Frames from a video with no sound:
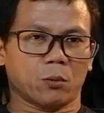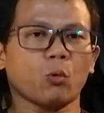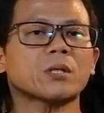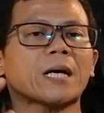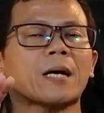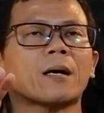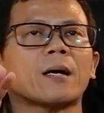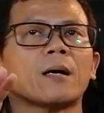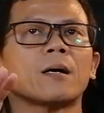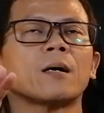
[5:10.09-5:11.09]
what
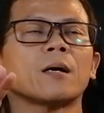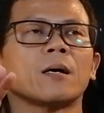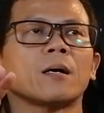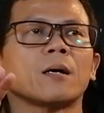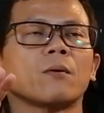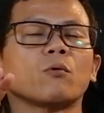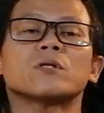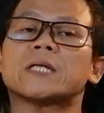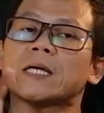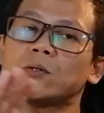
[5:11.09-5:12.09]

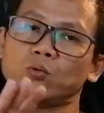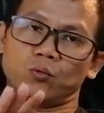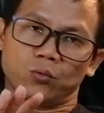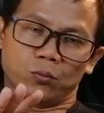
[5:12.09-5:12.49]
what they do,